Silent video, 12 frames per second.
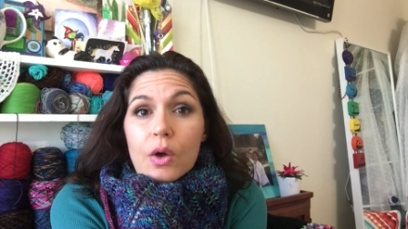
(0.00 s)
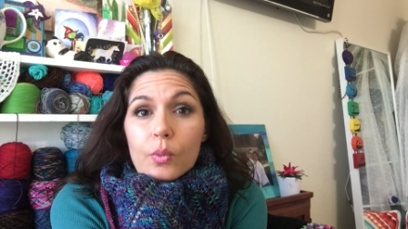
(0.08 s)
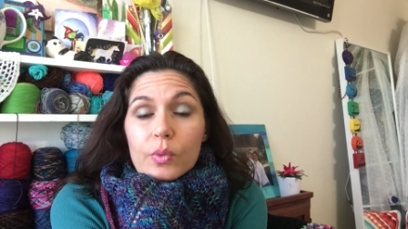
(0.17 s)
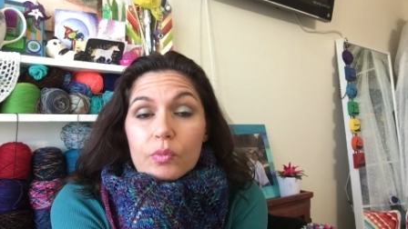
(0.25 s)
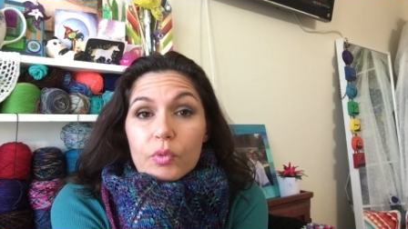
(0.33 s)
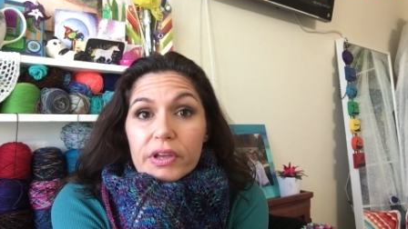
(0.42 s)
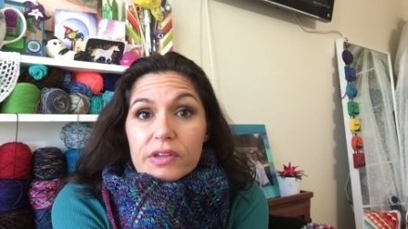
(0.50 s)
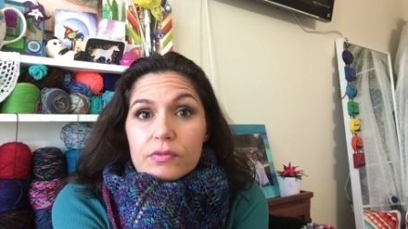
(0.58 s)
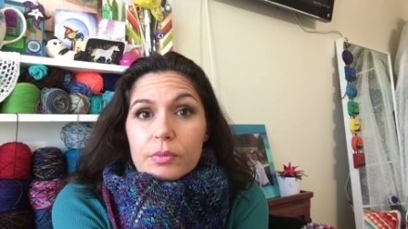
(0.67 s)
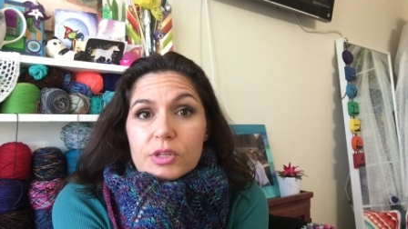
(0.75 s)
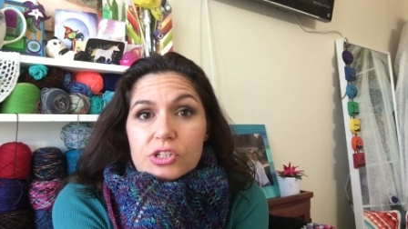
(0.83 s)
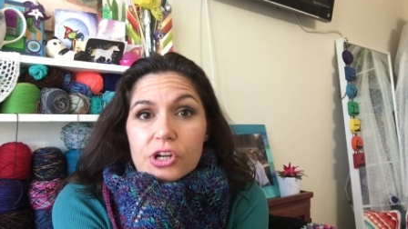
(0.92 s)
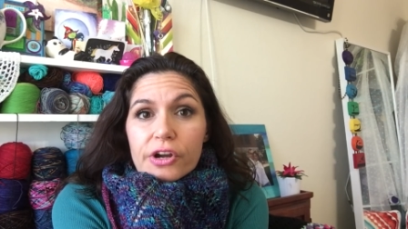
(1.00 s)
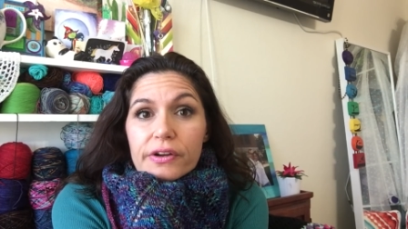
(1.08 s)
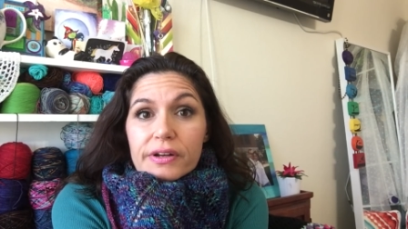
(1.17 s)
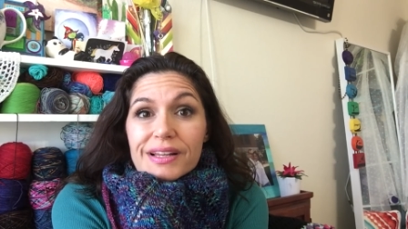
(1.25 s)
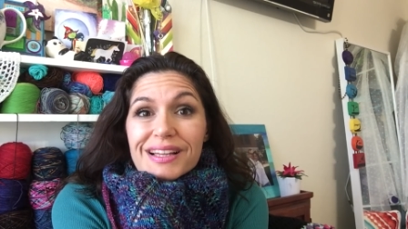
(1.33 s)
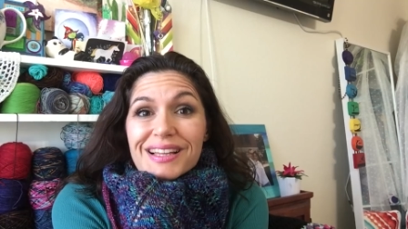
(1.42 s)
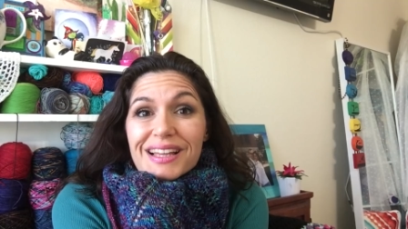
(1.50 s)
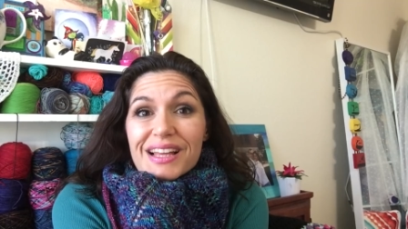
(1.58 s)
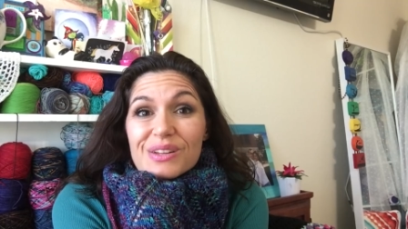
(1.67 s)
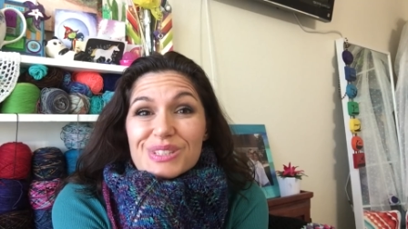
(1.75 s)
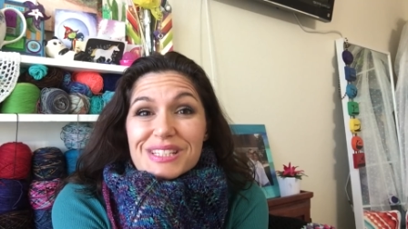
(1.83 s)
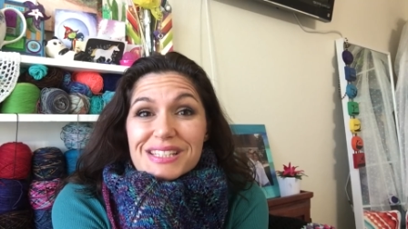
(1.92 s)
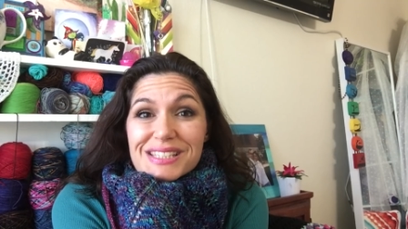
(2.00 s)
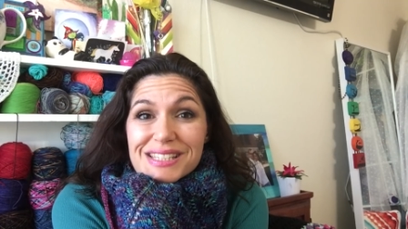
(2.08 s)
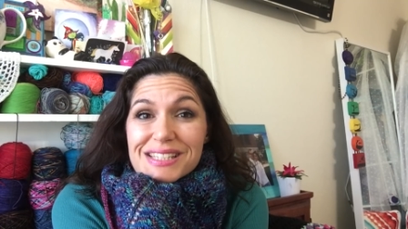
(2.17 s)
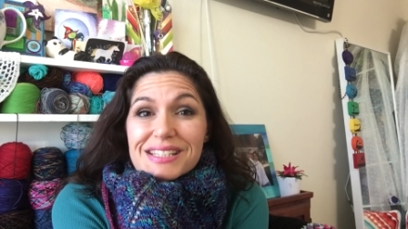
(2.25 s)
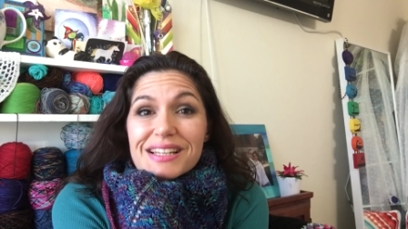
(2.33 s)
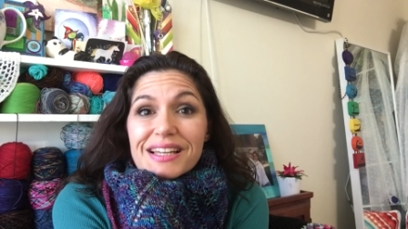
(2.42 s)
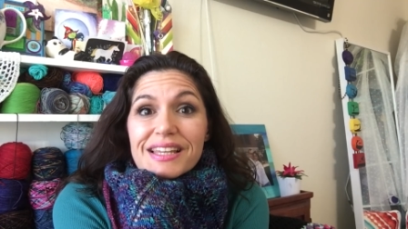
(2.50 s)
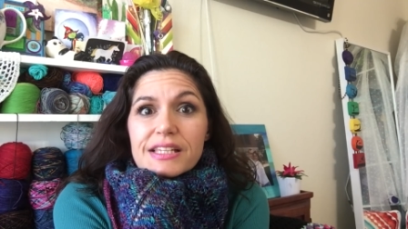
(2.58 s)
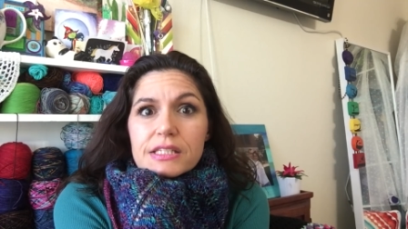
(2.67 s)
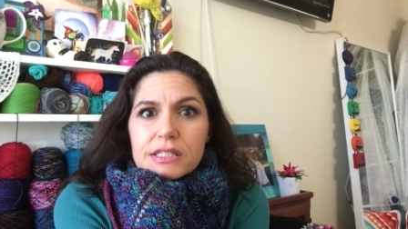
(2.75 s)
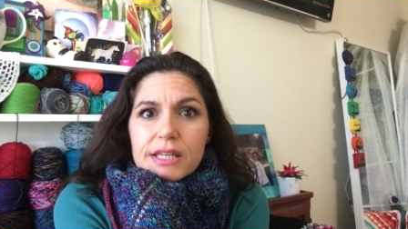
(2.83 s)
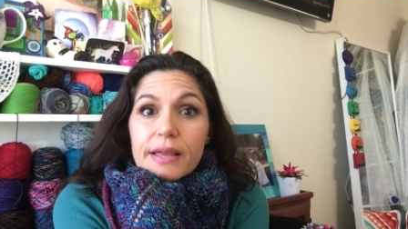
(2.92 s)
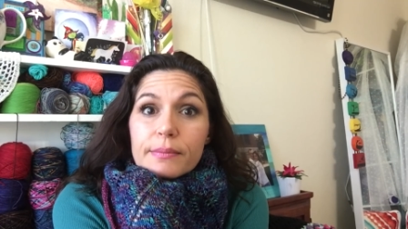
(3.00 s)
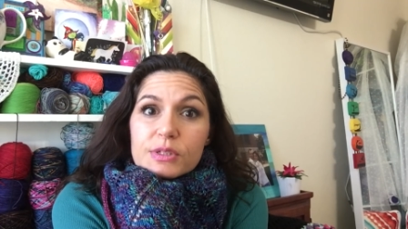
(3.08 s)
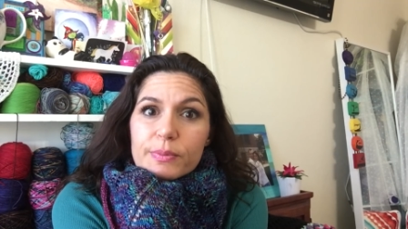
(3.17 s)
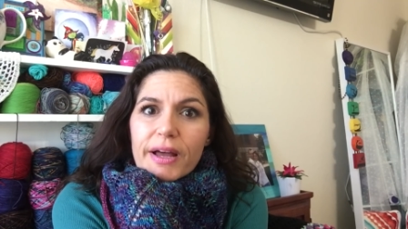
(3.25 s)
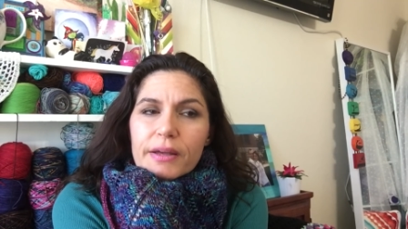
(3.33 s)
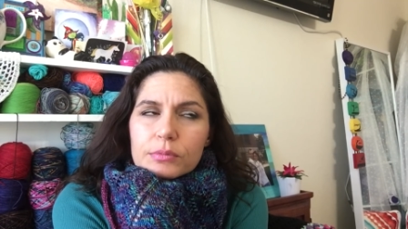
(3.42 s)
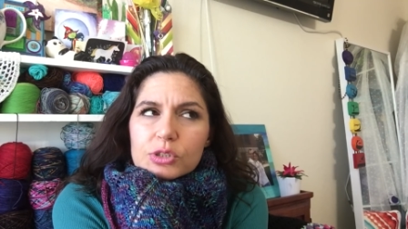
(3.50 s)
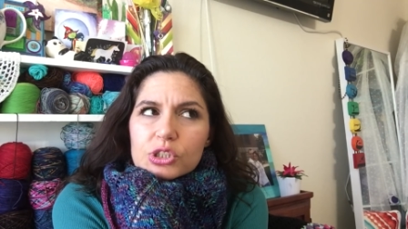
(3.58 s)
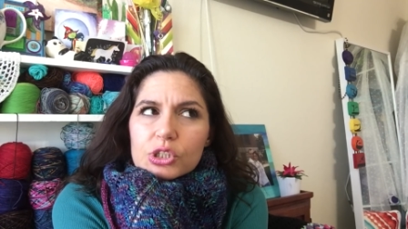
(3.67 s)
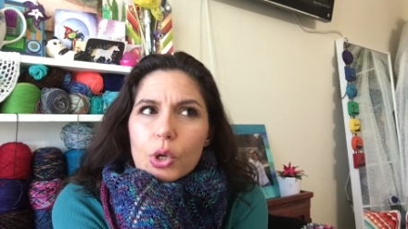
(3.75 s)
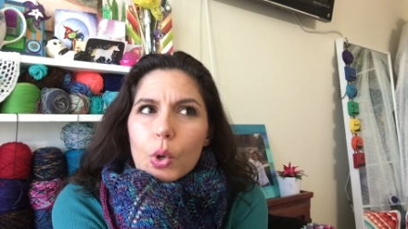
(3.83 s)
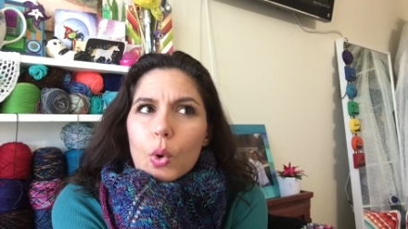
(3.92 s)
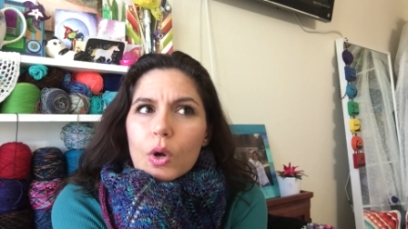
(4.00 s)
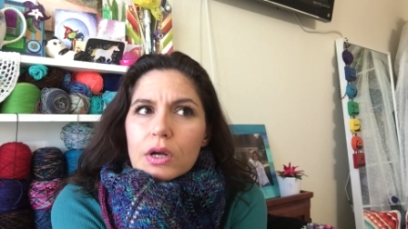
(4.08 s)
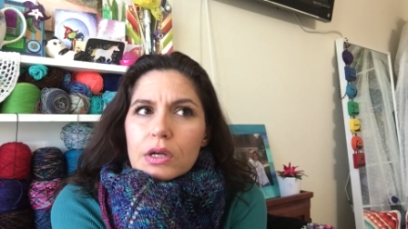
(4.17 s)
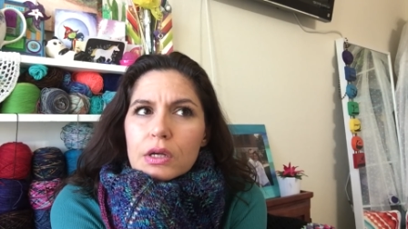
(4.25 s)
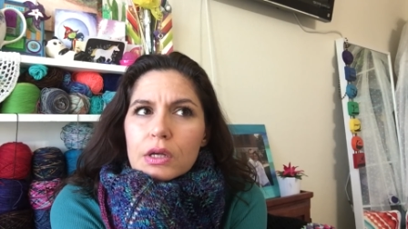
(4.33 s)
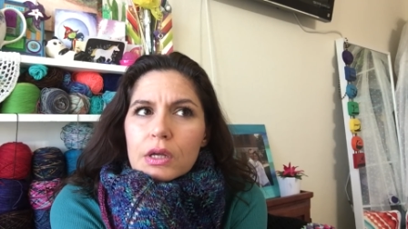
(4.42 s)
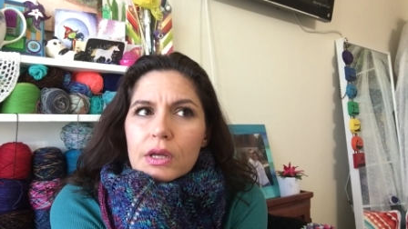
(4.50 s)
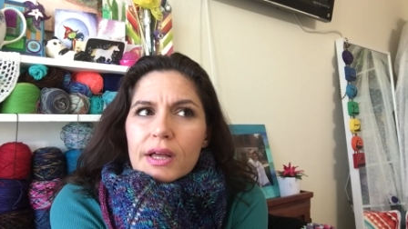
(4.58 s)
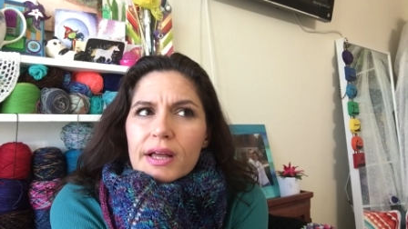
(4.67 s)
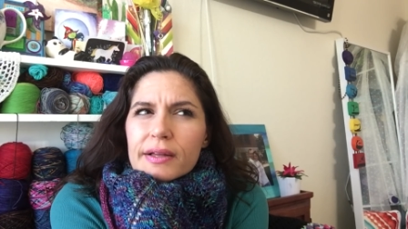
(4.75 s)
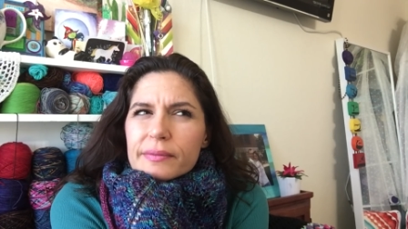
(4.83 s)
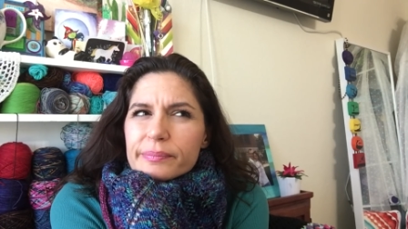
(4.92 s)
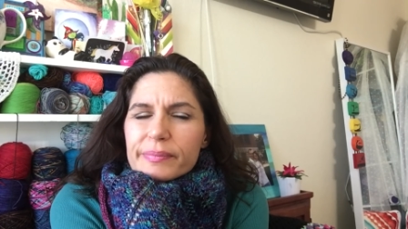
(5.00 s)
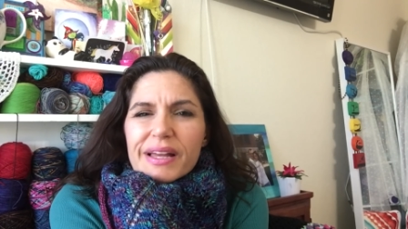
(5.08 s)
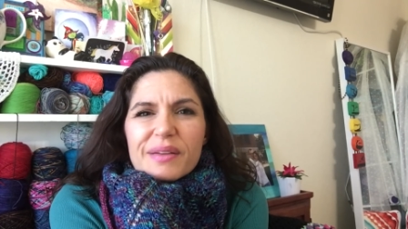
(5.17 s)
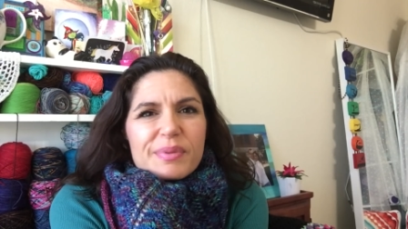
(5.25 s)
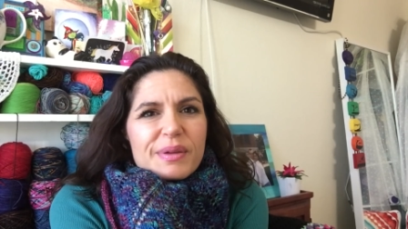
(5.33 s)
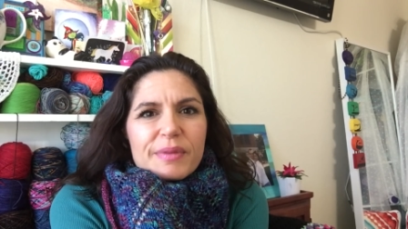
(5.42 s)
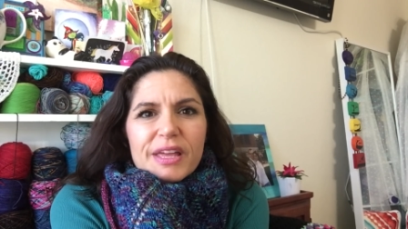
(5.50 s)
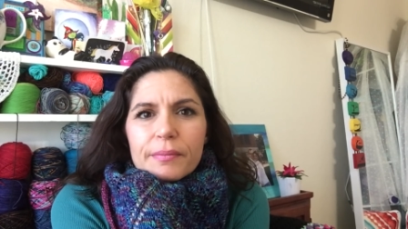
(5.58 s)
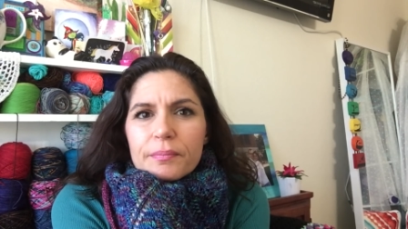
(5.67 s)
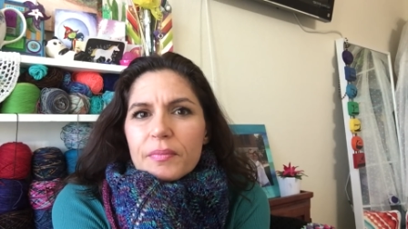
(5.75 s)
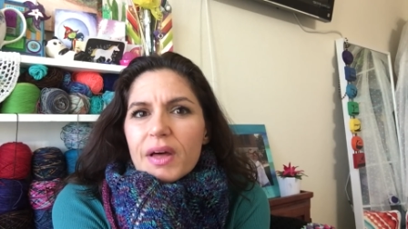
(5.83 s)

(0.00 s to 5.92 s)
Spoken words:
when working from the chart, and it was consistently the same spot. So might be me.